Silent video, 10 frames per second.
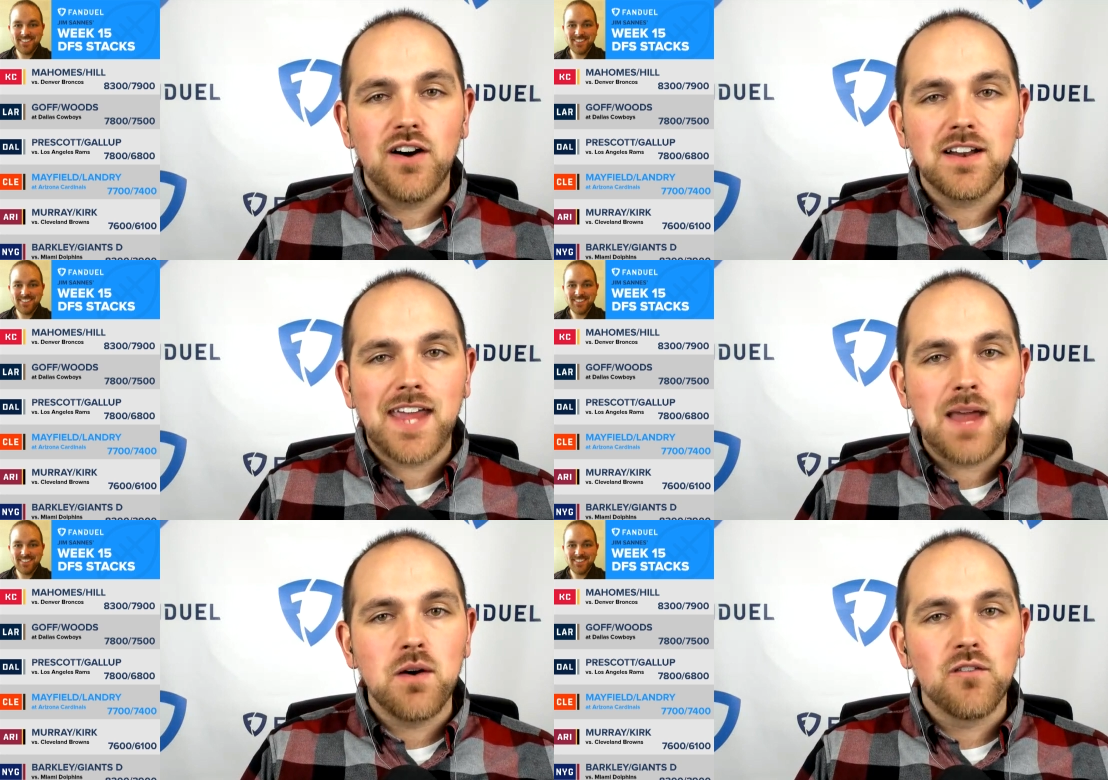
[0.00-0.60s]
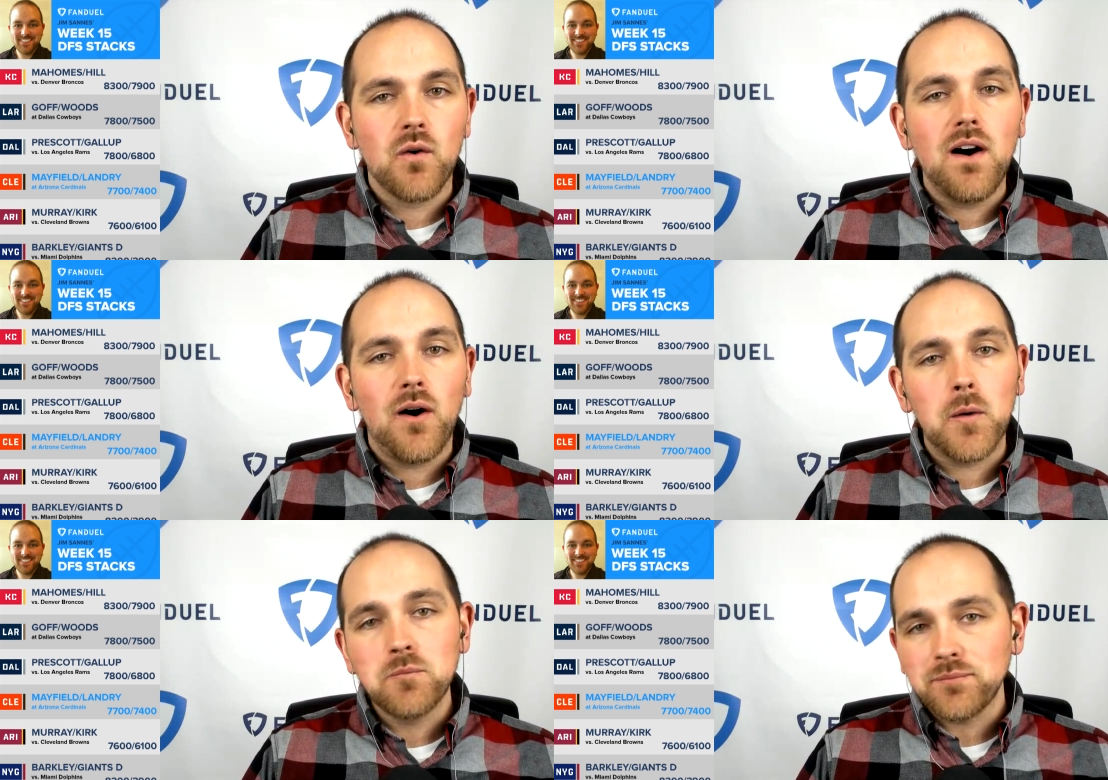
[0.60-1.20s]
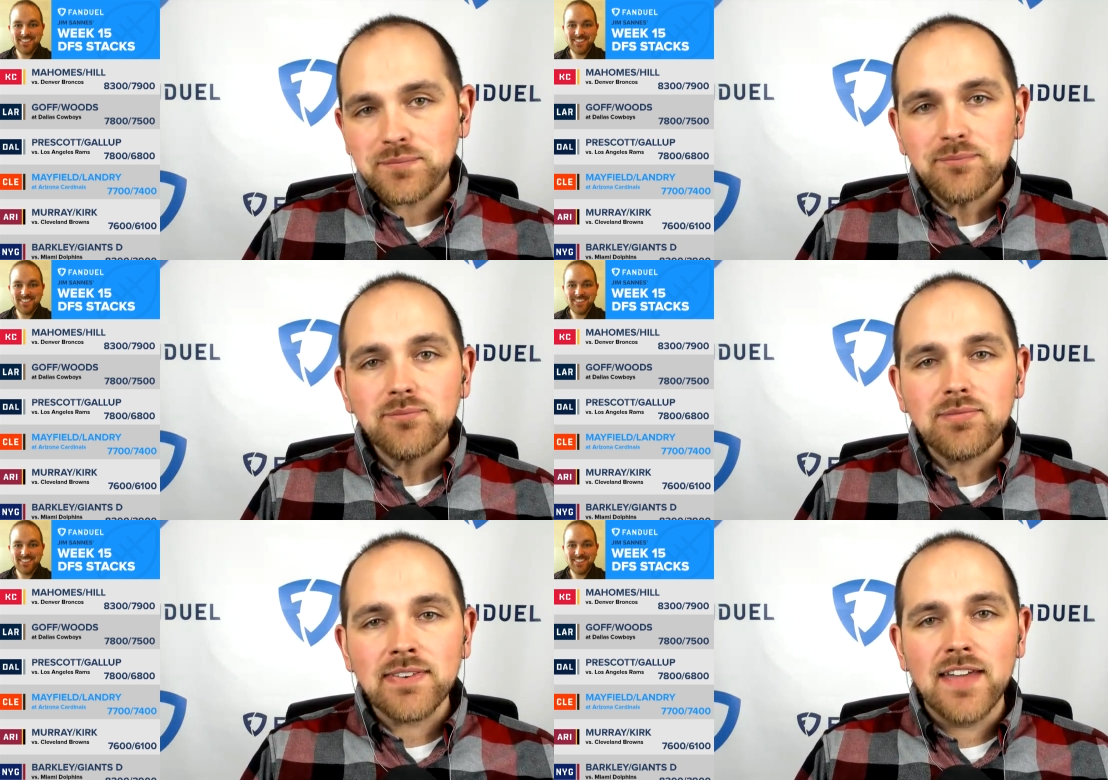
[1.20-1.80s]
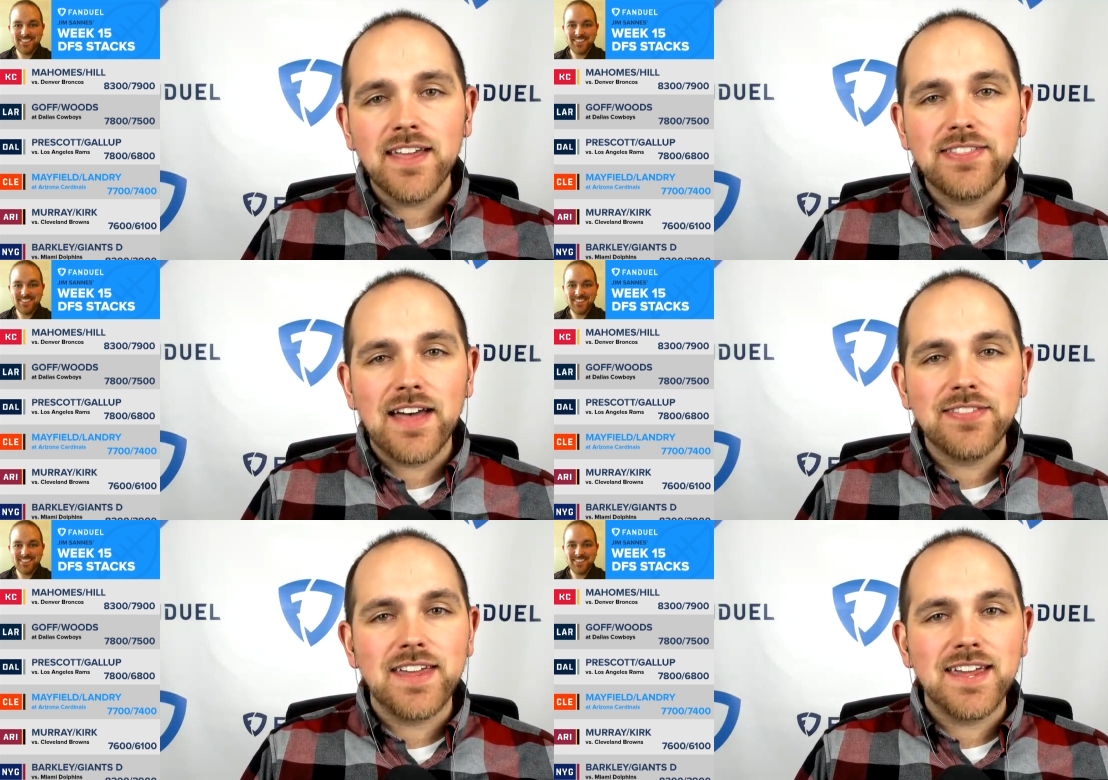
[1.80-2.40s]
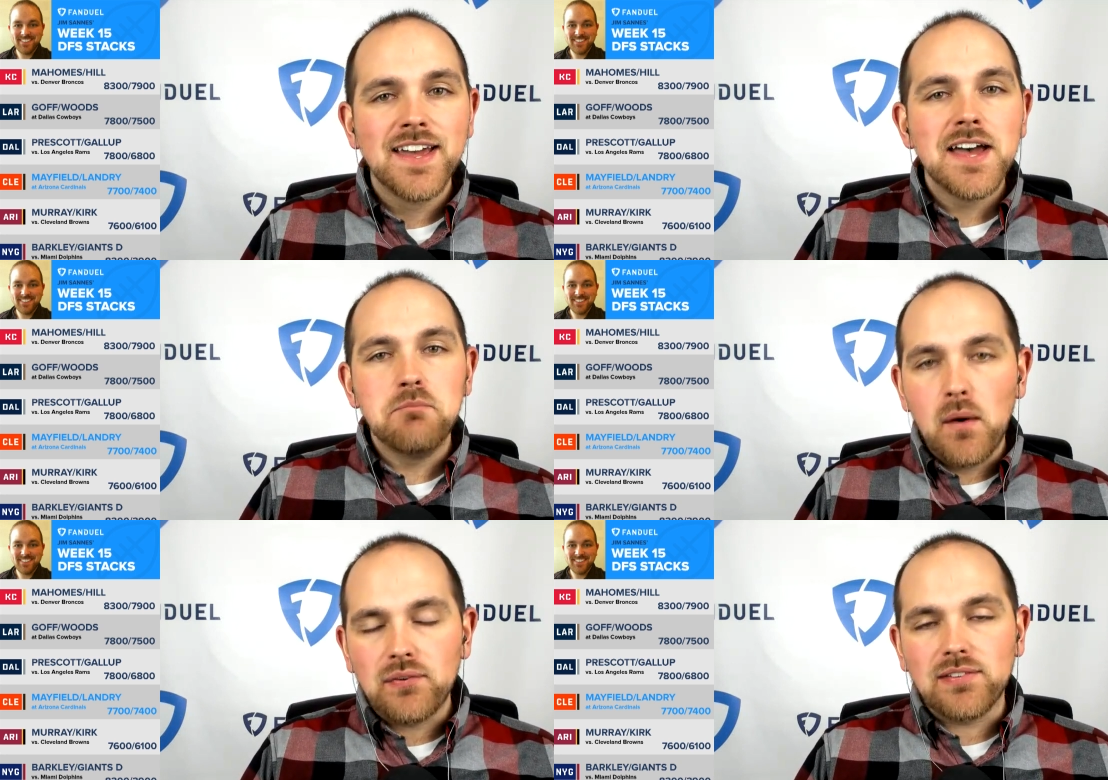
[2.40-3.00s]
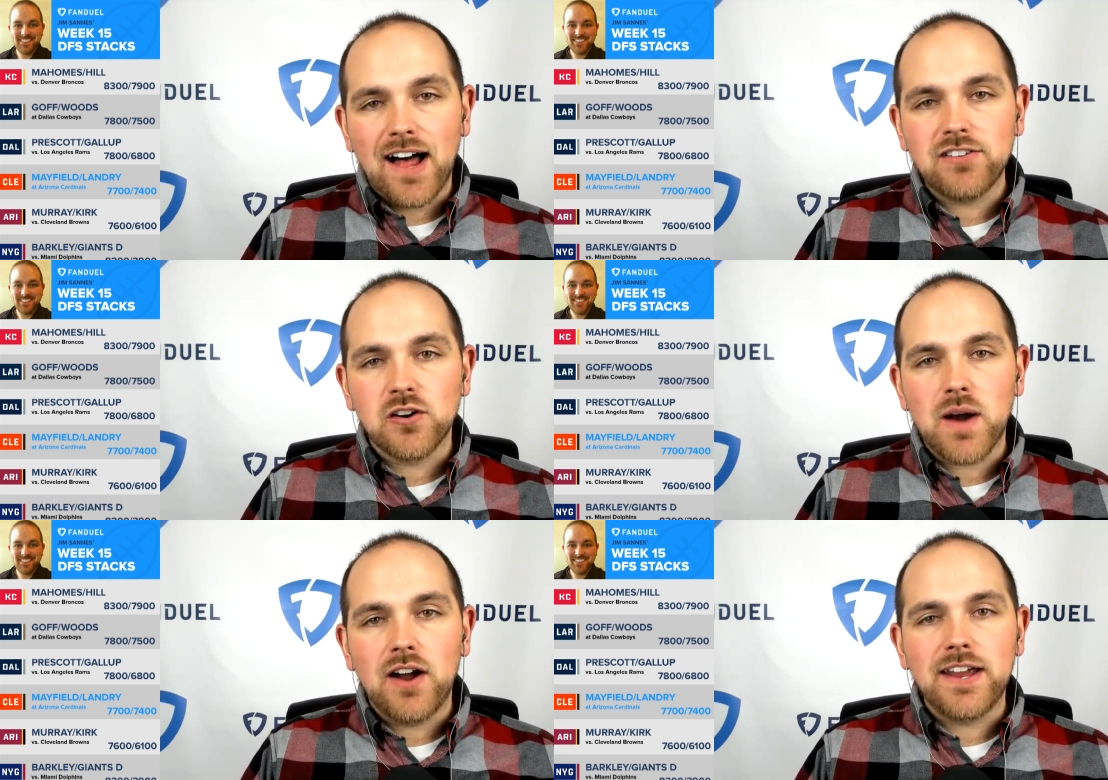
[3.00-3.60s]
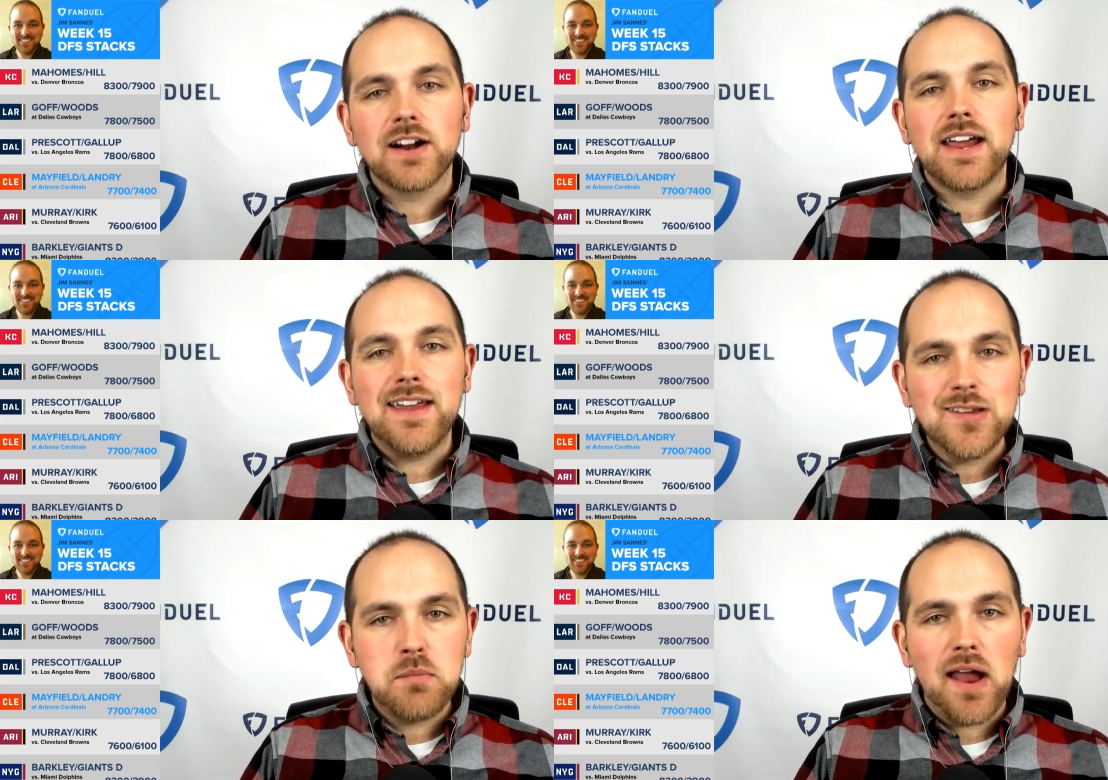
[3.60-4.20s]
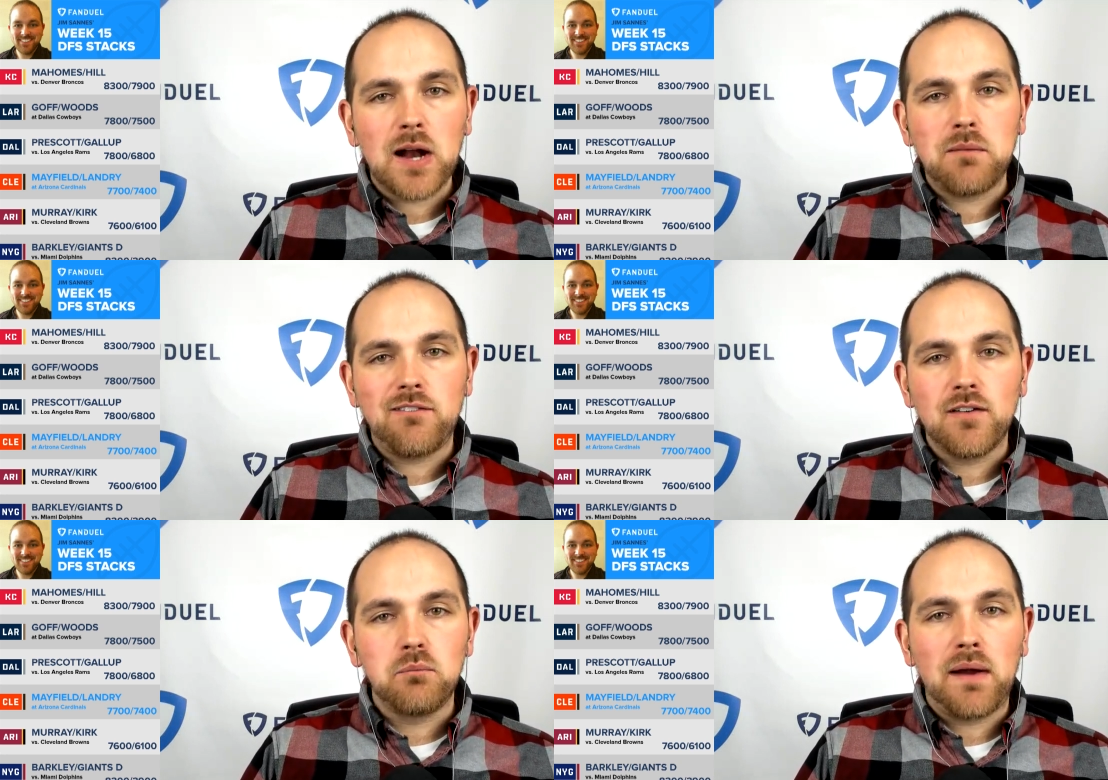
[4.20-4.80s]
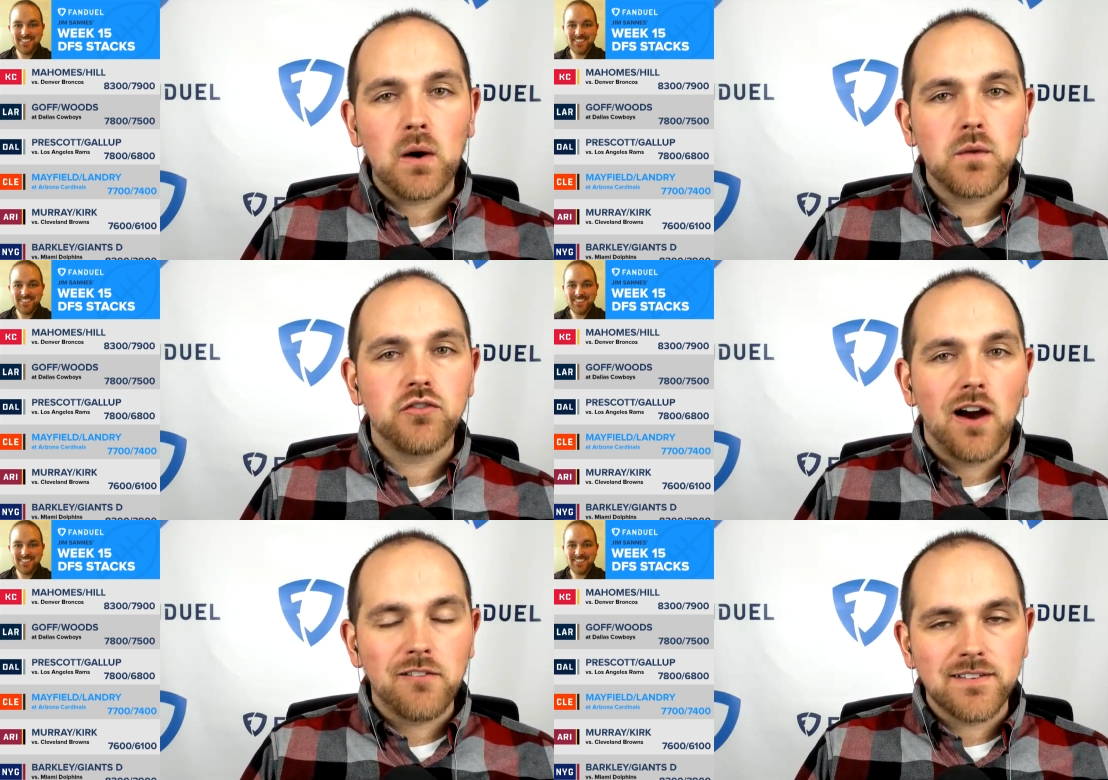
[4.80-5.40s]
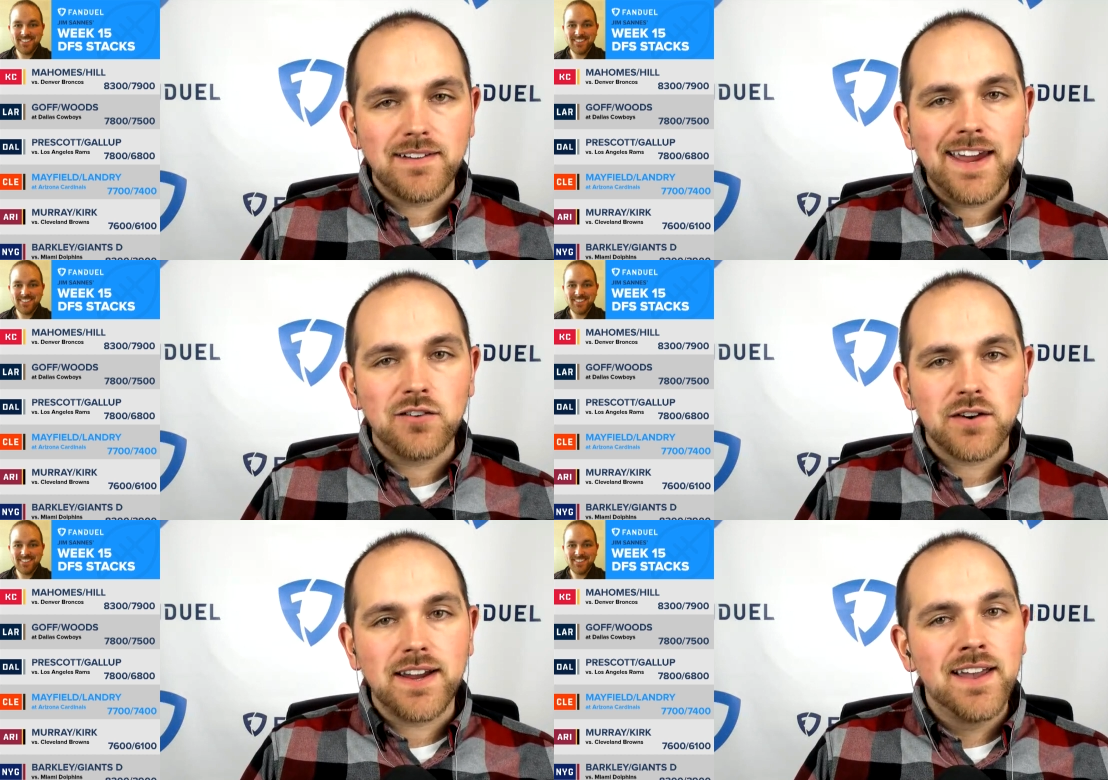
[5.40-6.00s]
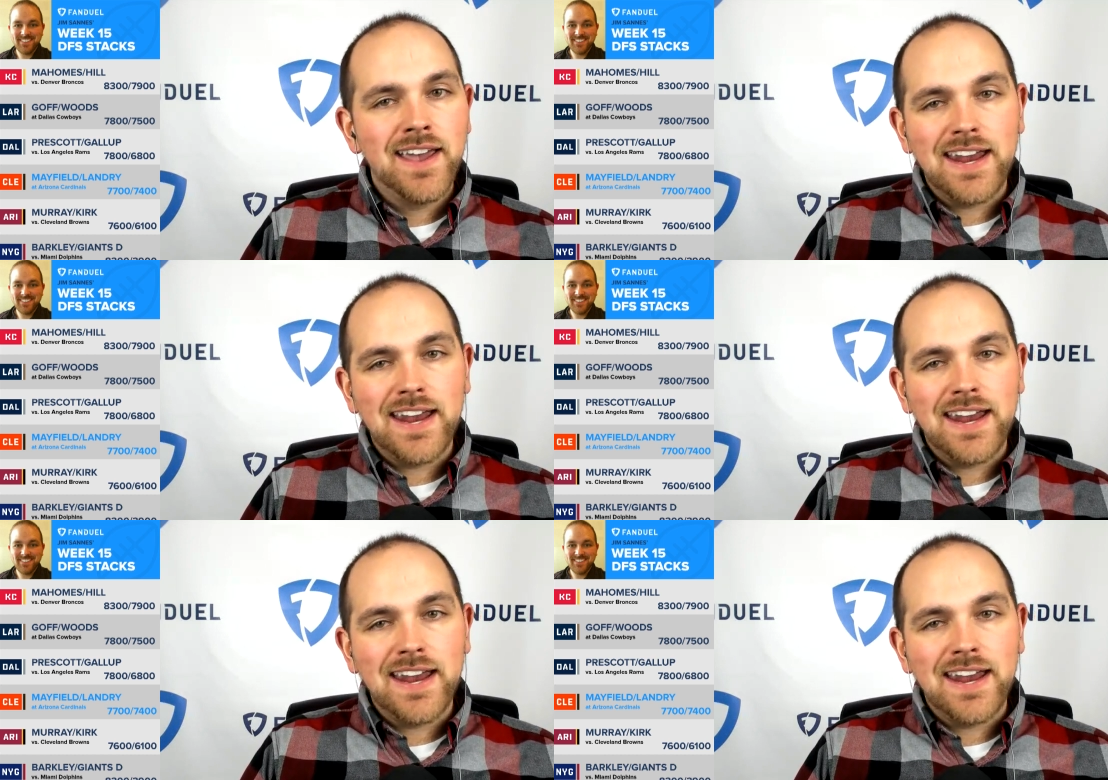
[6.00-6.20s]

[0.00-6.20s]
Speaker 1: fun game overall. And I think that the most logical route here is Baker Mayfield paired with Jarvis Landry.